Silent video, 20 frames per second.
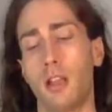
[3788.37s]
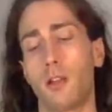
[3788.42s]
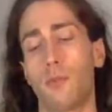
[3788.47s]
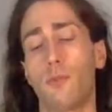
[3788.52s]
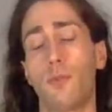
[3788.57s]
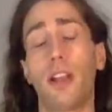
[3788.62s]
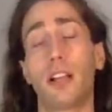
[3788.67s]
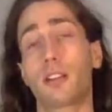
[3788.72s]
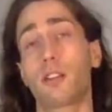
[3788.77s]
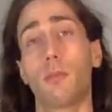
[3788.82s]

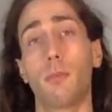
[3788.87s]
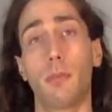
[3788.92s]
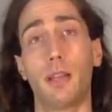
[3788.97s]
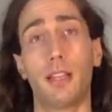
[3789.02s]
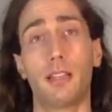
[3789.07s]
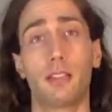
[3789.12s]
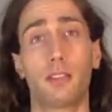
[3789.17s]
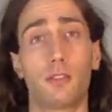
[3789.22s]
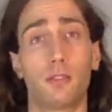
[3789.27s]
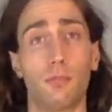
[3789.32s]

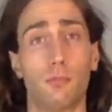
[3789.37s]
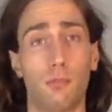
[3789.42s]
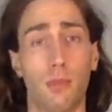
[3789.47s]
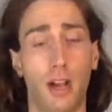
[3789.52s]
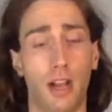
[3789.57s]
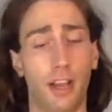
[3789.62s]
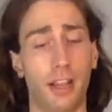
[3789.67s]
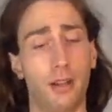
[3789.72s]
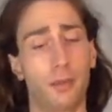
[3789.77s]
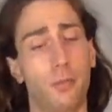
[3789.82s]
recommend to
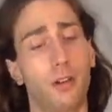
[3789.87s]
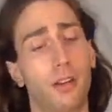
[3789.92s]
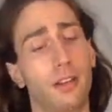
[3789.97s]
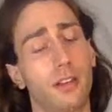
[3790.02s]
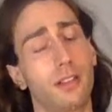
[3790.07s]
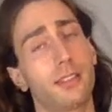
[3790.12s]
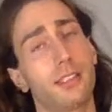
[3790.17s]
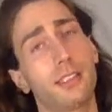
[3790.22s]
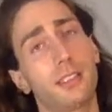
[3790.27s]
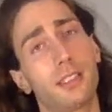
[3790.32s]
buy one.
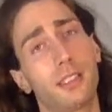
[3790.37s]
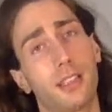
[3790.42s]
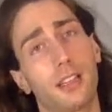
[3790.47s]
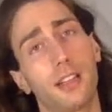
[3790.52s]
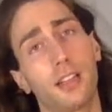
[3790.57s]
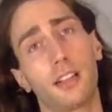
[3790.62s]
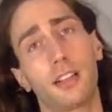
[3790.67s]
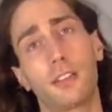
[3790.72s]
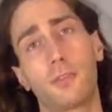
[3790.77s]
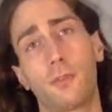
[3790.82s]
I think they're
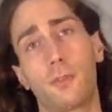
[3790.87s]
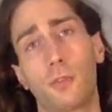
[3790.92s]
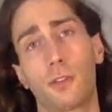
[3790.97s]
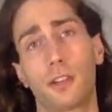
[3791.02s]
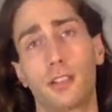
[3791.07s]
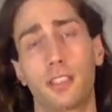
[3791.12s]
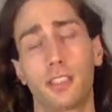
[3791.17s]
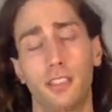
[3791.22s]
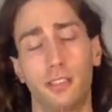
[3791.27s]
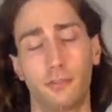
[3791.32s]
like
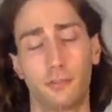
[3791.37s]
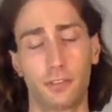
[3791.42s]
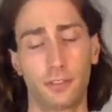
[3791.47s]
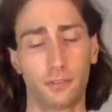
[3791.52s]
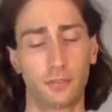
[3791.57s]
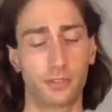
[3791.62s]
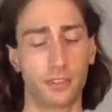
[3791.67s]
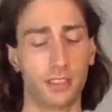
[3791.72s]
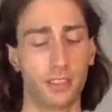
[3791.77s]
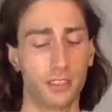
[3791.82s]
14,
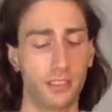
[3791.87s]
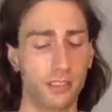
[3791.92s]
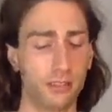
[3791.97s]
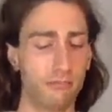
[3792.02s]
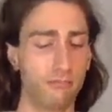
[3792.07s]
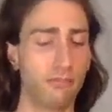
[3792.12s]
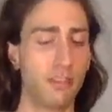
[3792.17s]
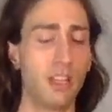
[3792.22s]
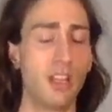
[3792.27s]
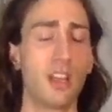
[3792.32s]

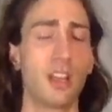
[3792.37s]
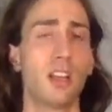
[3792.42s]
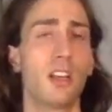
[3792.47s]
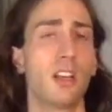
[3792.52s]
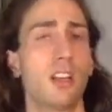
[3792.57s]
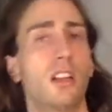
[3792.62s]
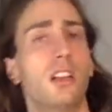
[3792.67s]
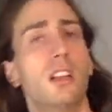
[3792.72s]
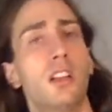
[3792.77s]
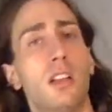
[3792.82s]
15
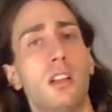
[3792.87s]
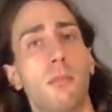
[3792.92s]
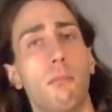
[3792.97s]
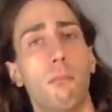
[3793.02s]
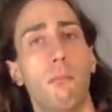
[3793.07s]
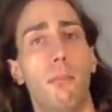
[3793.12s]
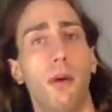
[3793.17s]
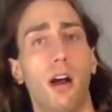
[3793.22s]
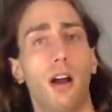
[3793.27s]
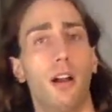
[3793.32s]

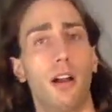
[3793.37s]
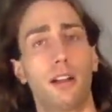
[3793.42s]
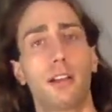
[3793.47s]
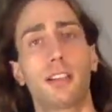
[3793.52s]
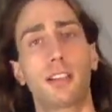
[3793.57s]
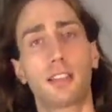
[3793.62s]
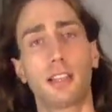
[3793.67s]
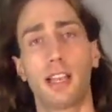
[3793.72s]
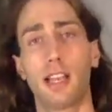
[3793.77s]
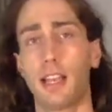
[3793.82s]

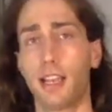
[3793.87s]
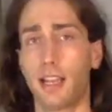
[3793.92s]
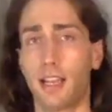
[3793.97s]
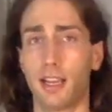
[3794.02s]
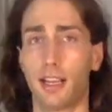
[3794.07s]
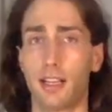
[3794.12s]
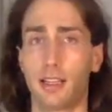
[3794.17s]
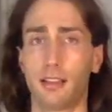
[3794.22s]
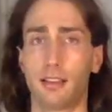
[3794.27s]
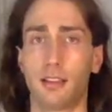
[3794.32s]
bucks,
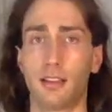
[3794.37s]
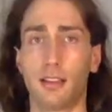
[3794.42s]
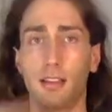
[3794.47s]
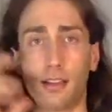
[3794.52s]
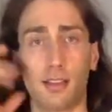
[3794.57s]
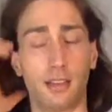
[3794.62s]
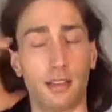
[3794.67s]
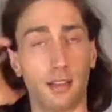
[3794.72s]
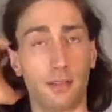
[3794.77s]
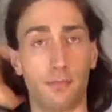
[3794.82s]
and
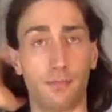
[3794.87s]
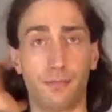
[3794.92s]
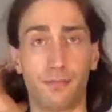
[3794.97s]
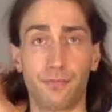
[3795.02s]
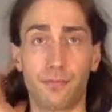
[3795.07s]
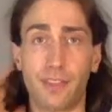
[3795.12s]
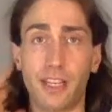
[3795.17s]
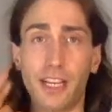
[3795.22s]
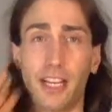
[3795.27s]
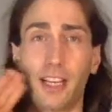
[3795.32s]

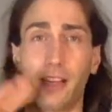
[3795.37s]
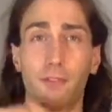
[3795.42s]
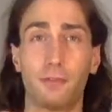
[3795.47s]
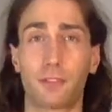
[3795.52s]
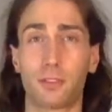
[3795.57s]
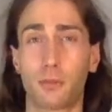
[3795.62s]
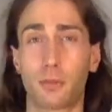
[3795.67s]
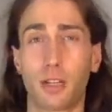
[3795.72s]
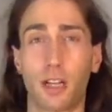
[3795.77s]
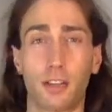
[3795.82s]
they have
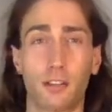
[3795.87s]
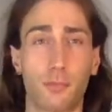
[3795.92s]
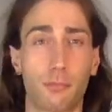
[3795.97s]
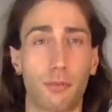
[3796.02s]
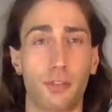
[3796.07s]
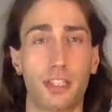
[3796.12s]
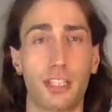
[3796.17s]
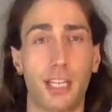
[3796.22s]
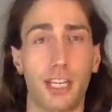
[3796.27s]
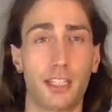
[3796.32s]
some kind of
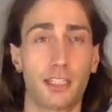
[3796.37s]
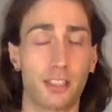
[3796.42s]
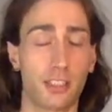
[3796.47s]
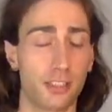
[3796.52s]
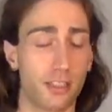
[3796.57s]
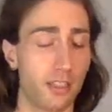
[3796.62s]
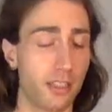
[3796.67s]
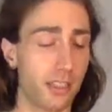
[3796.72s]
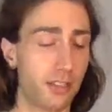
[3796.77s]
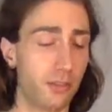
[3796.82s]

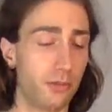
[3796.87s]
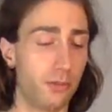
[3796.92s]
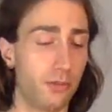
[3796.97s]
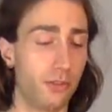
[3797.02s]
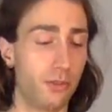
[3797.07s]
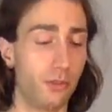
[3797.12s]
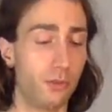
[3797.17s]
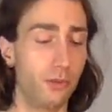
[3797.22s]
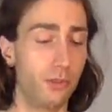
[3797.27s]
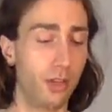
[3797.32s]
protection that you
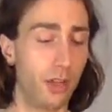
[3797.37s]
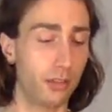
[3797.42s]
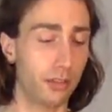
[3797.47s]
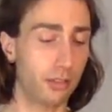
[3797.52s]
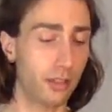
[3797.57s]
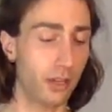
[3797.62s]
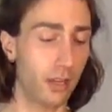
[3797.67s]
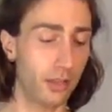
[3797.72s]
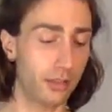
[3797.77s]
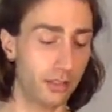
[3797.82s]
do not
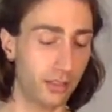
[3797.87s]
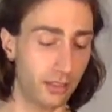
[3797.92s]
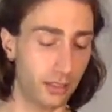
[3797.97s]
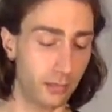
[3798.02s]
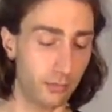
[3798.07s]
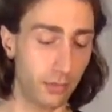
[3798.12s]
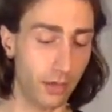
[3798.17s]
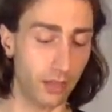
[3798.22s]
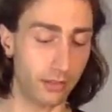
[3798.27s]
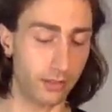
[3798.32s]
cut in the
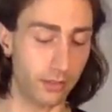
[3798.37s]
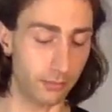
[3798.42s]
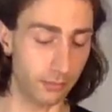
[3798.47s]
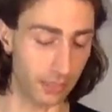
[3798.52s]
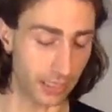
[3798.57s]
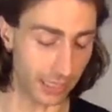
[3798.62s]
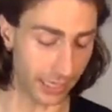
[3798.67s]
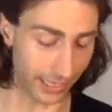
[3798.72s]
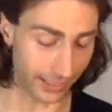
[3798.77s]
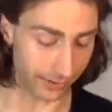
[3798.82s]
bottom
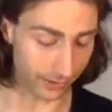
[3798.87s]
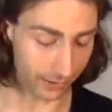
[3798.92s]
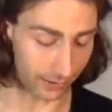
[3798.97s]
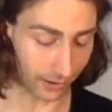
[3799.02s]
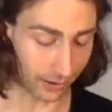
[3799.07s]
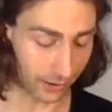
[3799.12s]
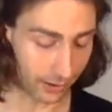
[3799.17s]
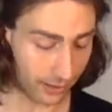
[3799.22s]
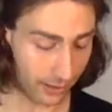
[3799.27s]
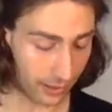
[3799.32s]

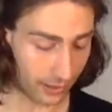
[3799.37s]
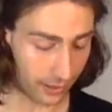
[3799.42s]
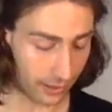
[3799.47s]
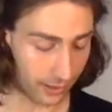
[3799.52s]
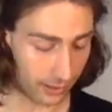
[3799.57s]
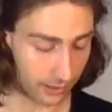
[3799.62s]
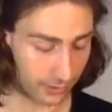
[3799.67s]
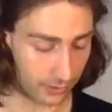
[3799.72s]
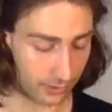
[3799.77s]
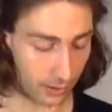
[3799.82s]
layer.
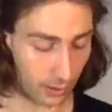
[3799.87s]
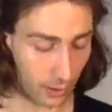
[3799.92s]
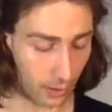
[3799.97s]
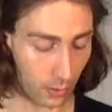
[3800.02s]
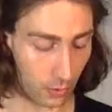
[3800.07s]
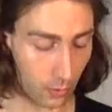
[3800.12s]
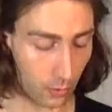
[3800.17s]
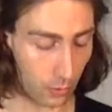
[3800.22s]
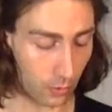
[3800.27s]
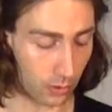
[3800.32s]

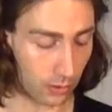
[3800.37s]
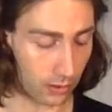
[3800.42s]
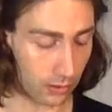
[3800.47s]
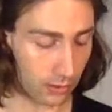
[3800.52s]
So